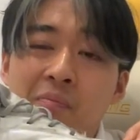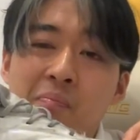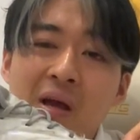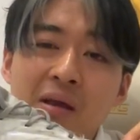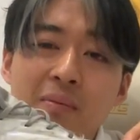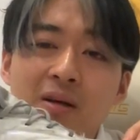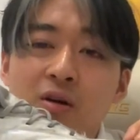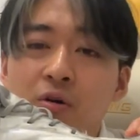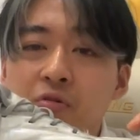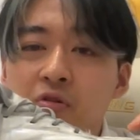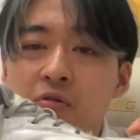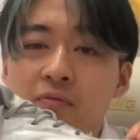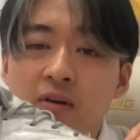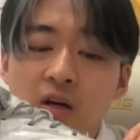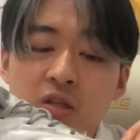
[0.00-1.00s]
Maybe
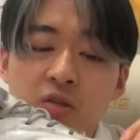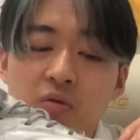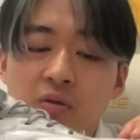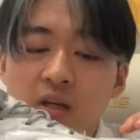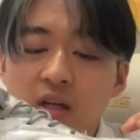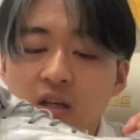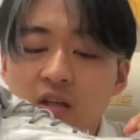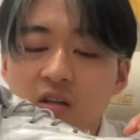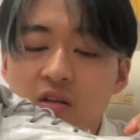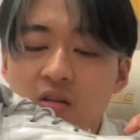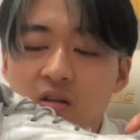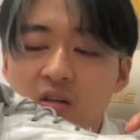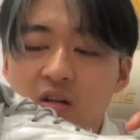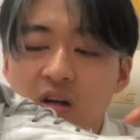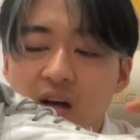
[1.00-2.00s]
controversial take.
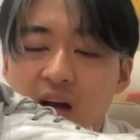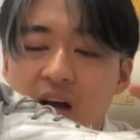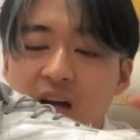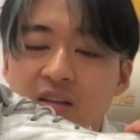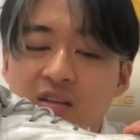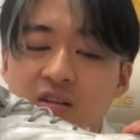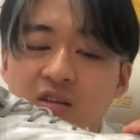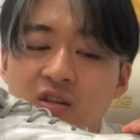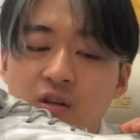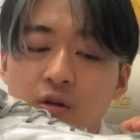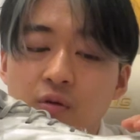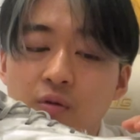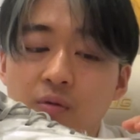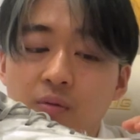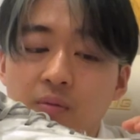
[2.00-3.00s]
I
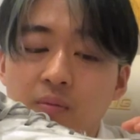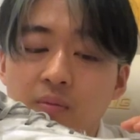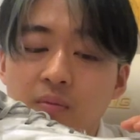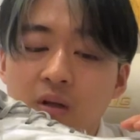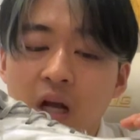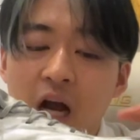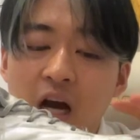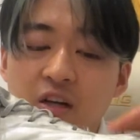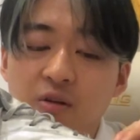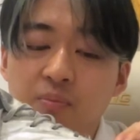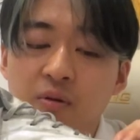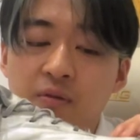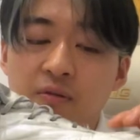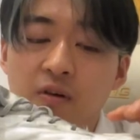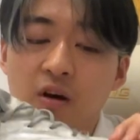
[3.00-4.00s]
do kind of
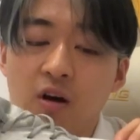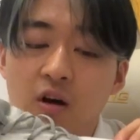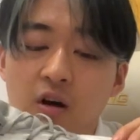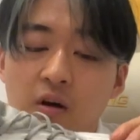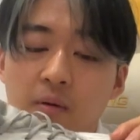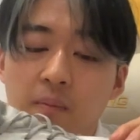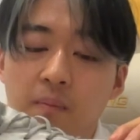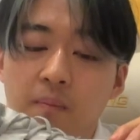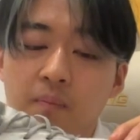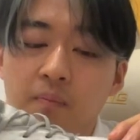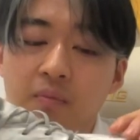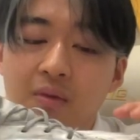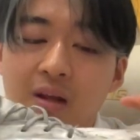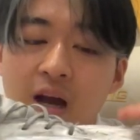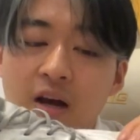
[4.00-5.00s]
prefer
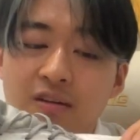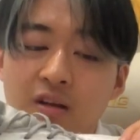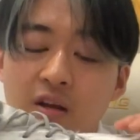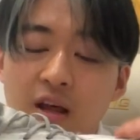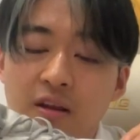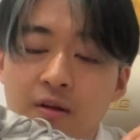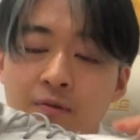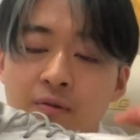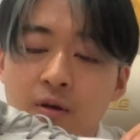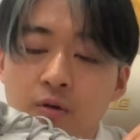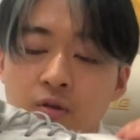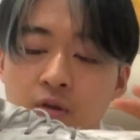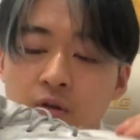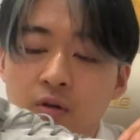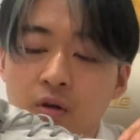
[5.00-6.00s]
how the leather
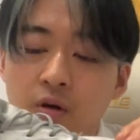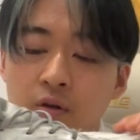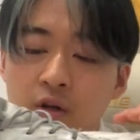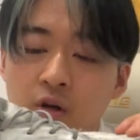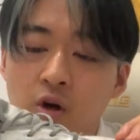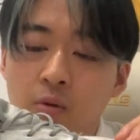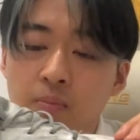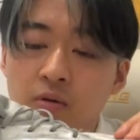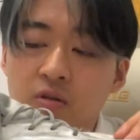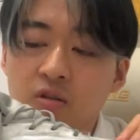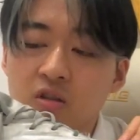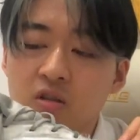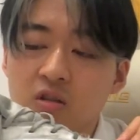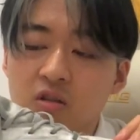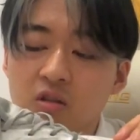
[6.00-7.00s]
feels on the Coppers,
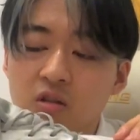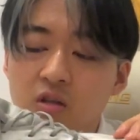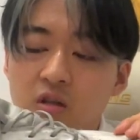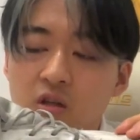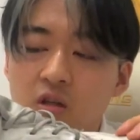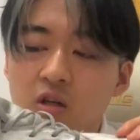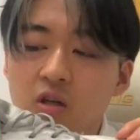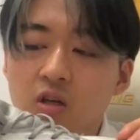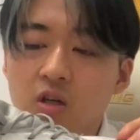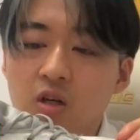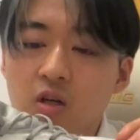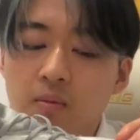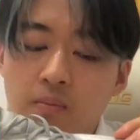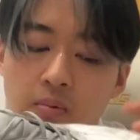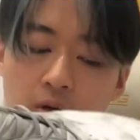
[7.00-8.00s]

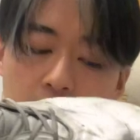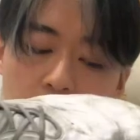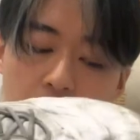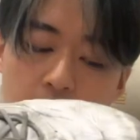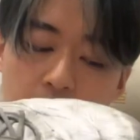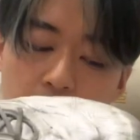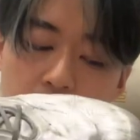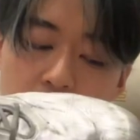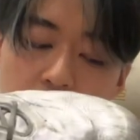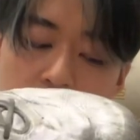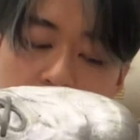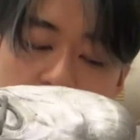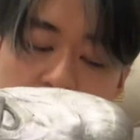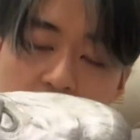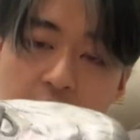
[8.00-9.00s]
but
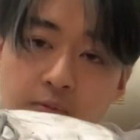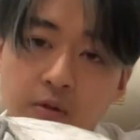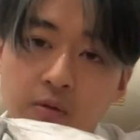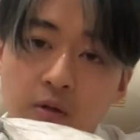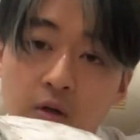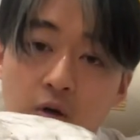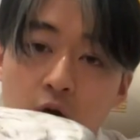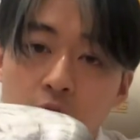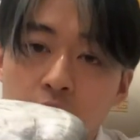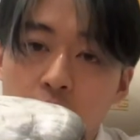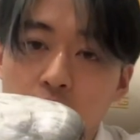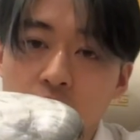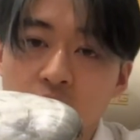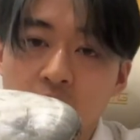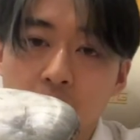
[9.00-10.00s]
in terms of the
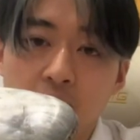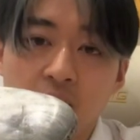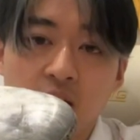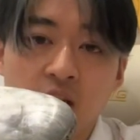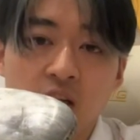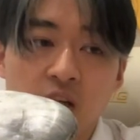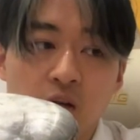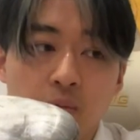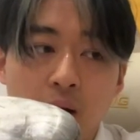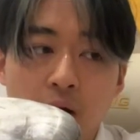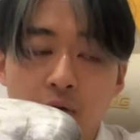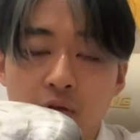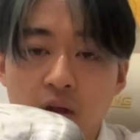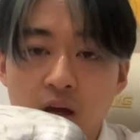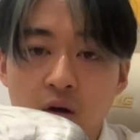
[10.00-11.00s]
overall stability of
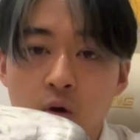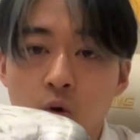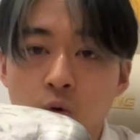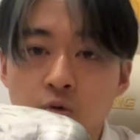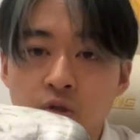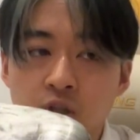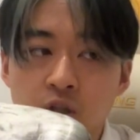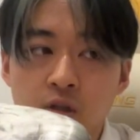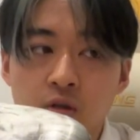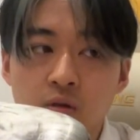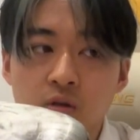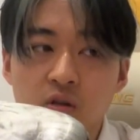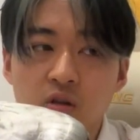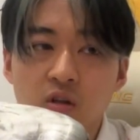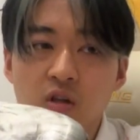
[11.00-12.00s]
how they hold you,